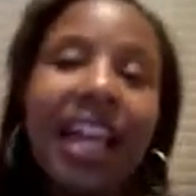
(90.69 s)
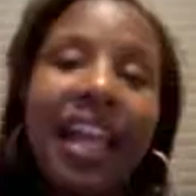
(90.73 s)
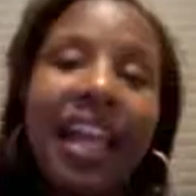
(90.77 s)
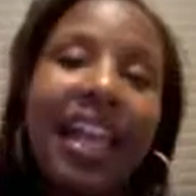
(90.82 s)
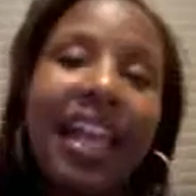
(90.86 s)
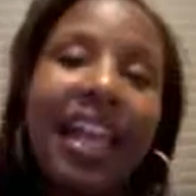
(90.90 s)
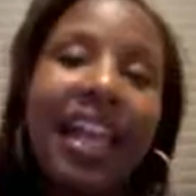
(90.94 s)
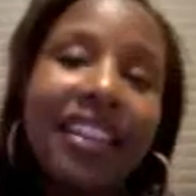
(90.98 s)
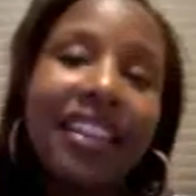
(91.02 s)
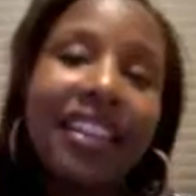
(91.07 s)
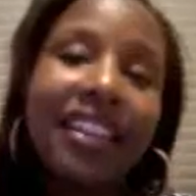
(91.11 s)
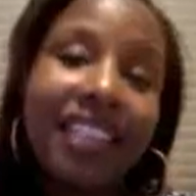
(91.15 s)

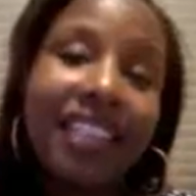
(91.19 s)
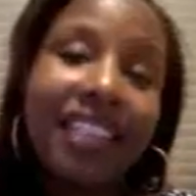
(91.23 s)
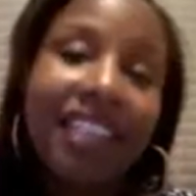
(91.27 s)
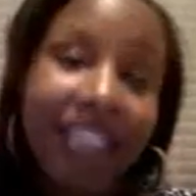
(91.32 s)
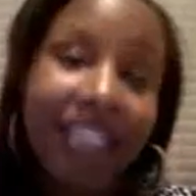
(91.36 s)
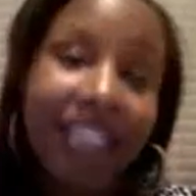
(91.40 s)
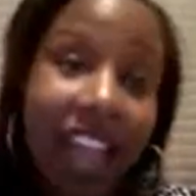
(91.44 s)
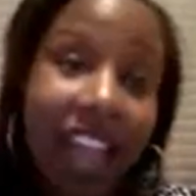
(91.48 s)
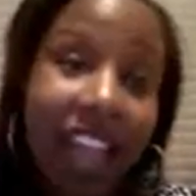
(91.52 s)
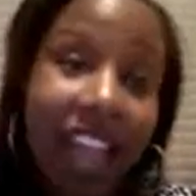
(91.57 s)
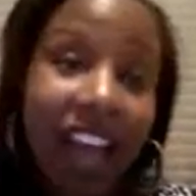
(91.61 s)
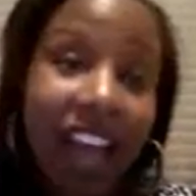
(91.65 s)
into
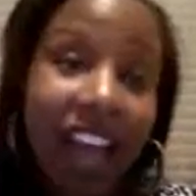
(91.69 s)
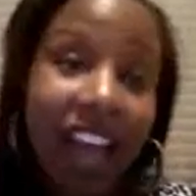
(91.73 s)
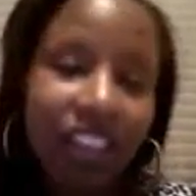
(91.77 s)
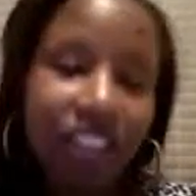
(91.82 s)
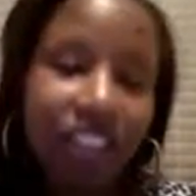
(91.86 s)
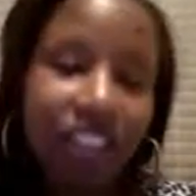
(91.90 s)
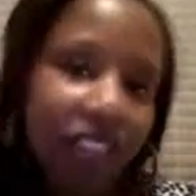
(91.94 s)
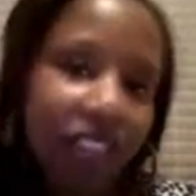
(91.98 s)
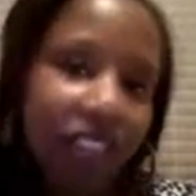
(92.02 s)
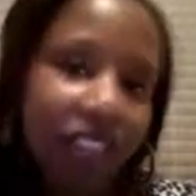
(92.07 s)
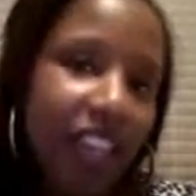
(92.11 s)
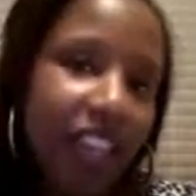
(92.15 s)
cash that
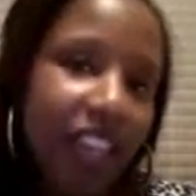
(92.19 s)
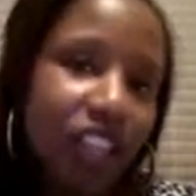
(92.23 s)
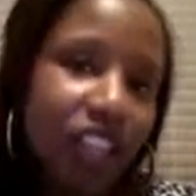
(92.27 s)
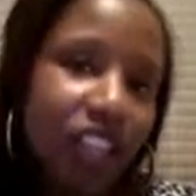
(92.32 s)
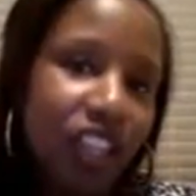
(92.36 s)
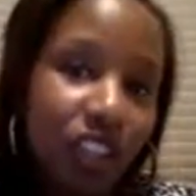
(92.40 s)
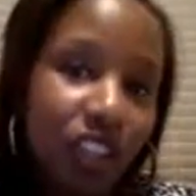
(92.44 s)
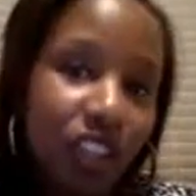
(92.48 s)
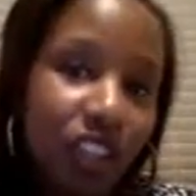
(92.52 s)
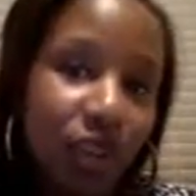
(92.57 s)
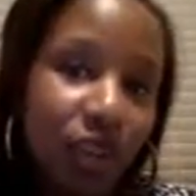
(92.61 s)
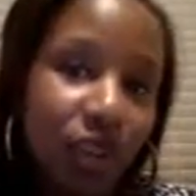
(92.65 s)
they could
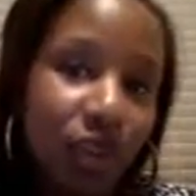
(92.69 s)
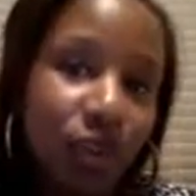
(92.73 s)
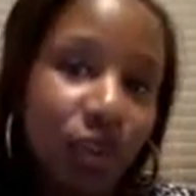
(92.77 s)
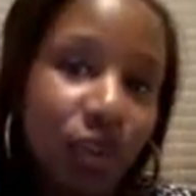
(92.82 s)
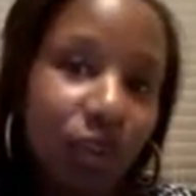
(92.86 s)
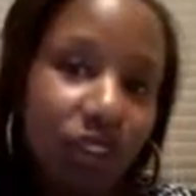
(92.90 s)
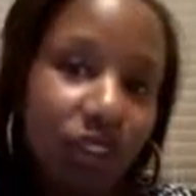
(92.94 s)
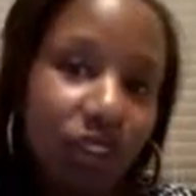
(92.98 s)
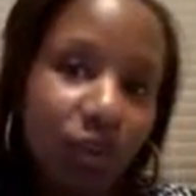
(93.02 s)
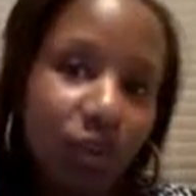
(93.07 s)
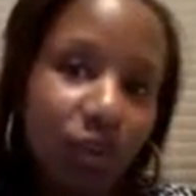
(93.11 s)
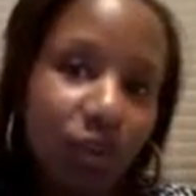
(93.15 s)
use to
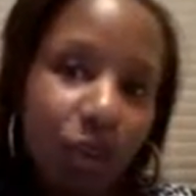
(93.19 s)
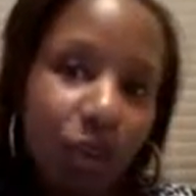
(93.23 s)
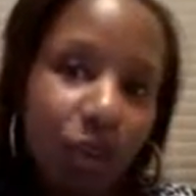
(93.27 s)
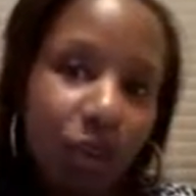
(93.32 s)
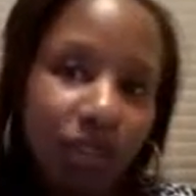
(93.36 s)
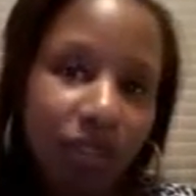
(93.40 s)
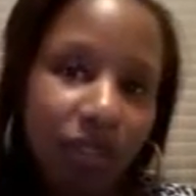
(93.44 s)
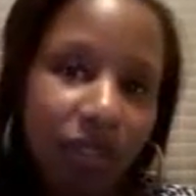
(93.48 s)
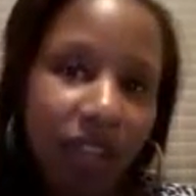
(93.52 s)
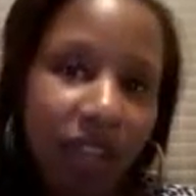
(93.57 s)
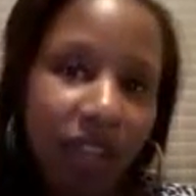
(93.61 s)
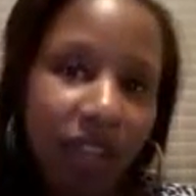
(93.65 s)
support their
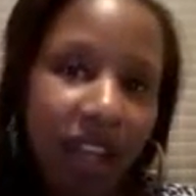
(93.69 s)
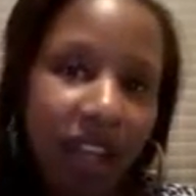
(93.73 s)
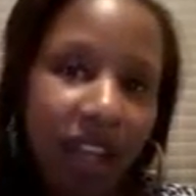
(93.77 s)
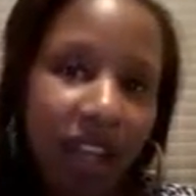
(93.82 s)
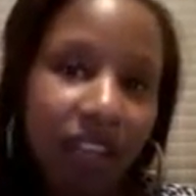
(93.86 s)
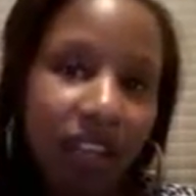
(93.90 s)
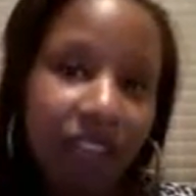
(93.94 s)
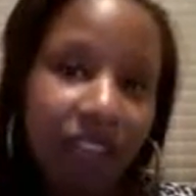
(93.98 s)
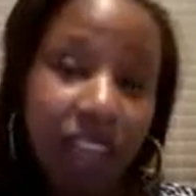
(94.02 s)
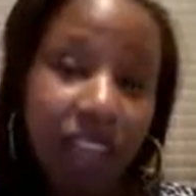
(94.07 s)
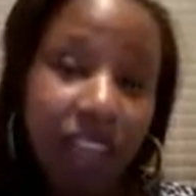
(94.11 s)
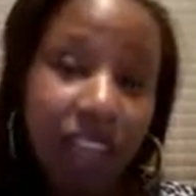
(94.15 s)
lives.
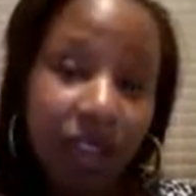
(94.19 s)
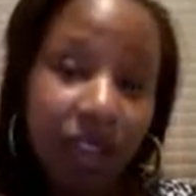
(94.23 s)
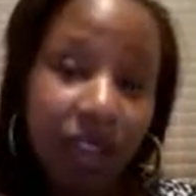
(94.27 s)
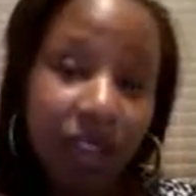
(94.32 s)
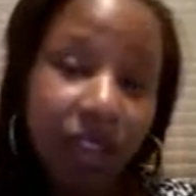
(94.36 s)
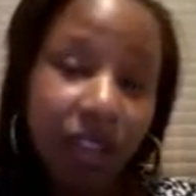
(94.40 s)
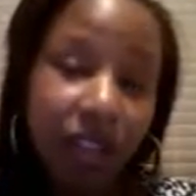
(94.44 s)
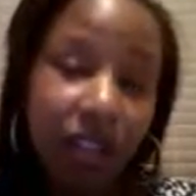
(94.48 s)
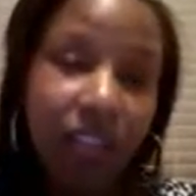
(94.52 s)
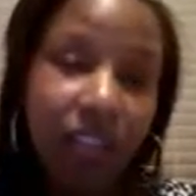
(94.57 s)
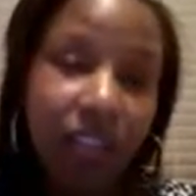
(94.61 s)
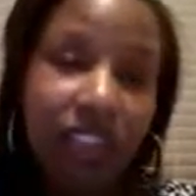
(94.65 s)
Now,
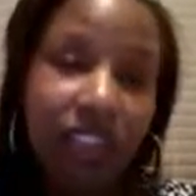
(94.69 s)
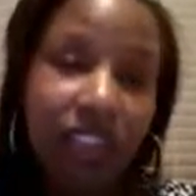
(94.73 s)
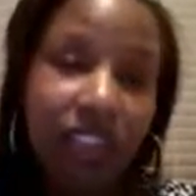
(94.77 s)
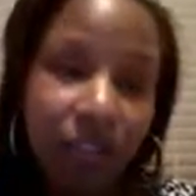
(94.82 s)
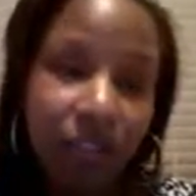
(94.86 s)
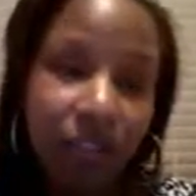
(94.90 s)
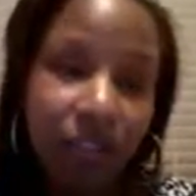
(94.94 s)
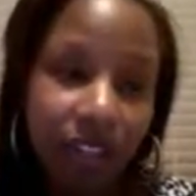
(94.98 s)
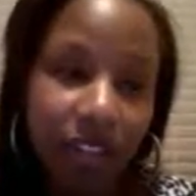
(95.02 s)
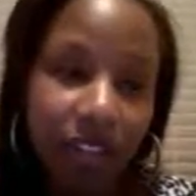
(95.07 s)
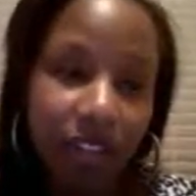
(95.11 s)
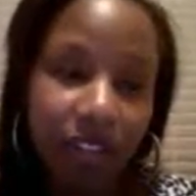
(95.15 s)
here's the
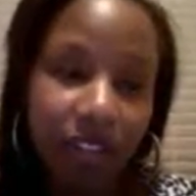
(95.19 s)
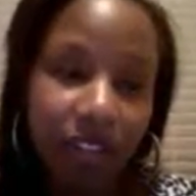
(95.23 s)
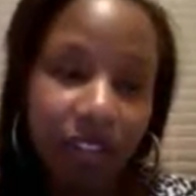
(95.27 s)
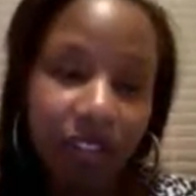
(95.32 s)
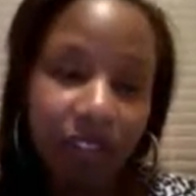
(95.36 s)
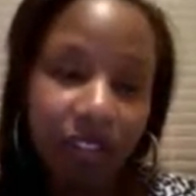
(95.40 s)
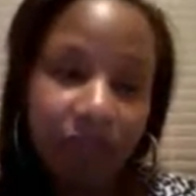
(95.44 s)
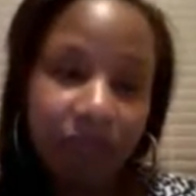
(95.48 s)
difference.